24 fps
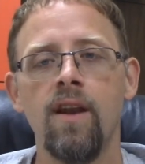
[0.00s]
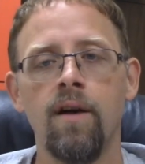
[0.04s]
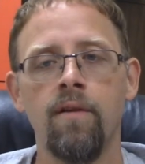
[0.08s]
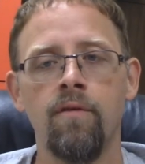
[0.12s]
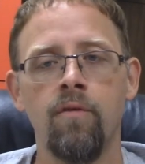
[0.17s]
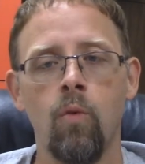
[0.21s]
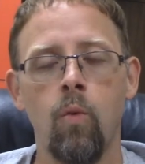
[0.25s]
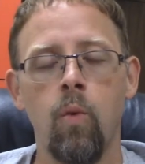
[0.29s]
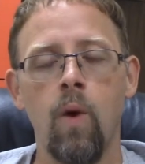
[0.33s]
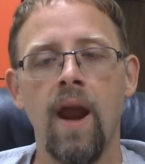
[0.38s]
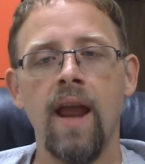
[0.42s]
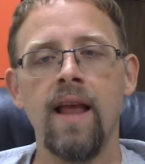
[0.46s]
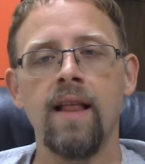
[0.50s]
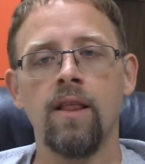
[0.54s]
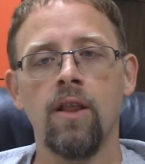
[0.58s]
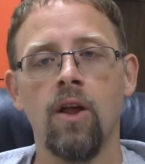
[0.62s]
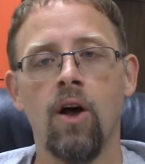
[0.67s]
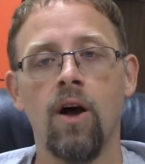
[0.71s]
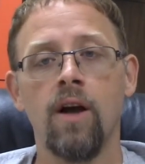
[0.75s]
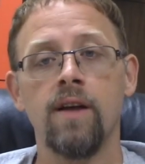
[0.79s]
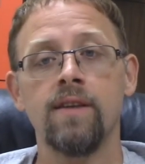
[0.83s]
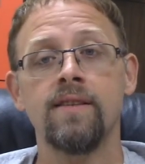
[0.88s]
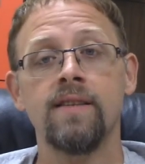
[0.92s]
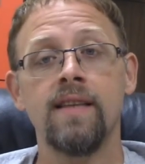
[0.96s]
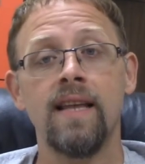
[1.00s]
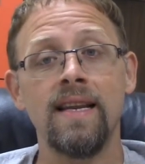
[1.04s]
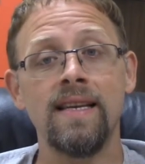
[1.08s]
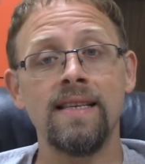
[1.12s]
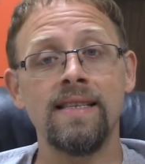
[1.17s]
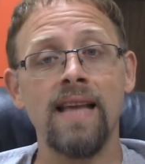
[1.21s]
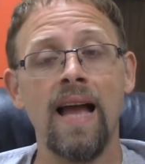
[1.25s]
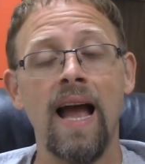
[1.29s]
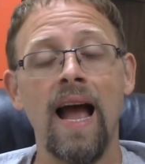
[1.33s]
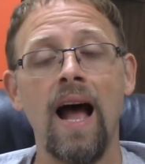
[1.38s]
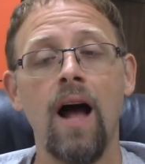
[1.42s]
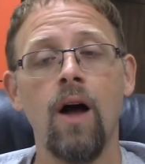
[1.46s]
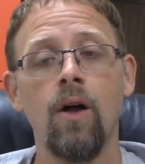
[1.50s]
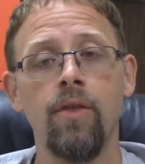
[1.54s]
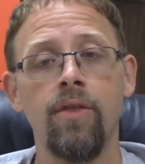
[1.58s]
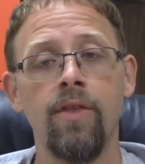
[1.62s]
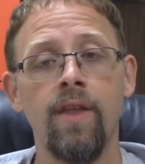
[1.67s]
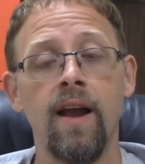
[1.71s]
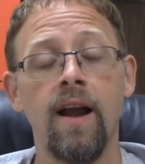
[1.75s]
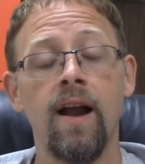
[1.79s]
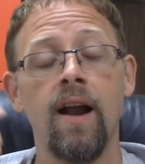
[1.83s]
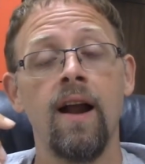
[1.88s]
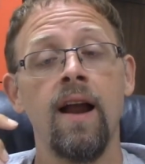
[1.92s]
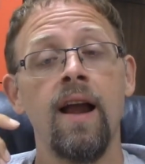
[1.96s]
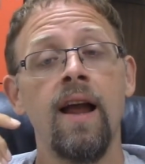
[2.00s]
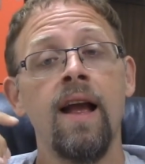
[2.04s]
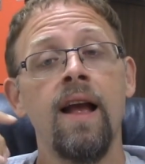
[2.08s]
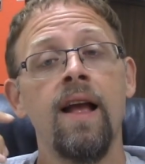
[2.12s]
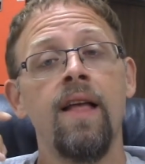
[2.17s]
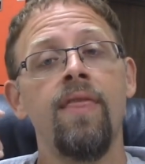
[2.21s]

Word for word: of weight loss that is out there